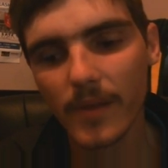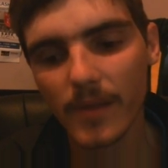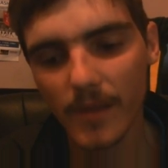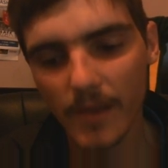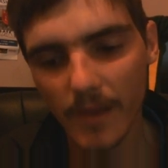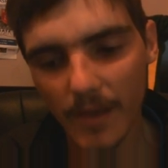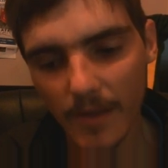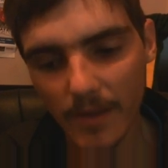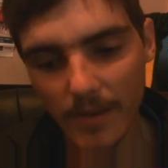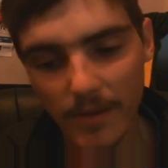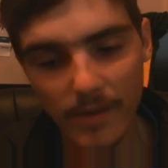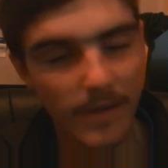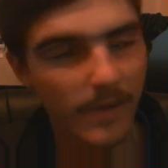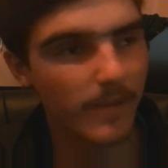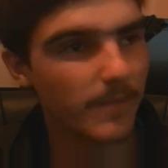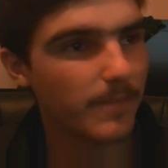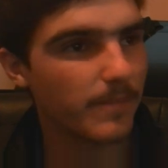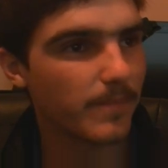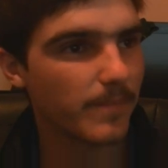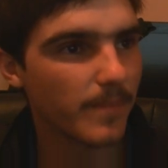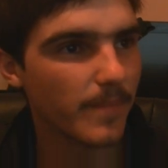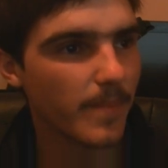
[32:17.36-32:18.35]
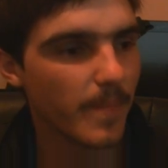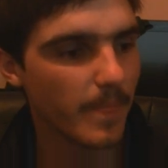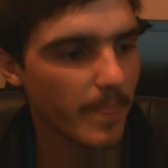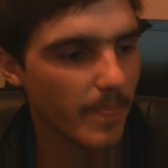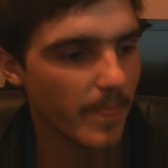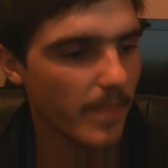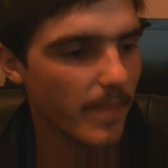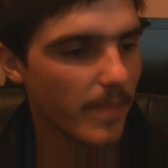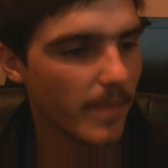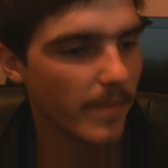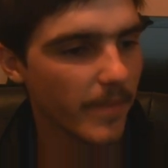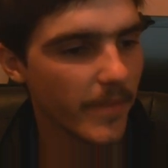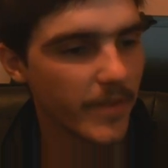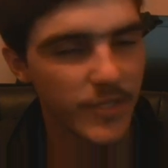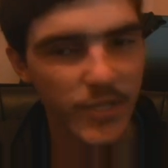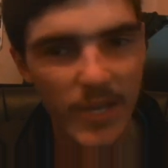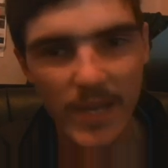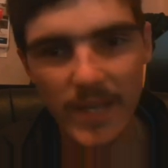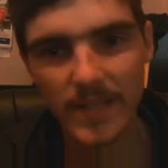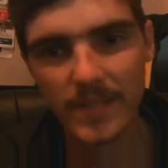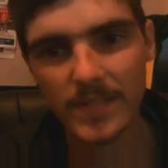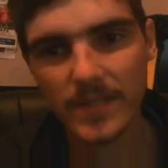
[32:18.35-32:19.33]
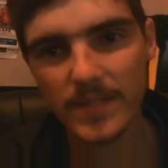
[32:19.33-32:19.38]
And you know, the
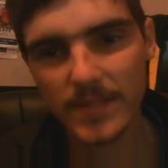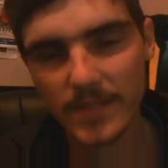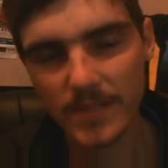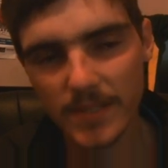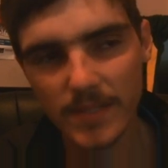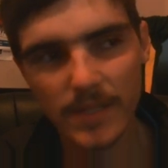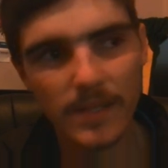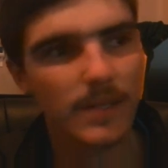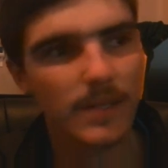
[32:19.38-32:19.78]
Jets,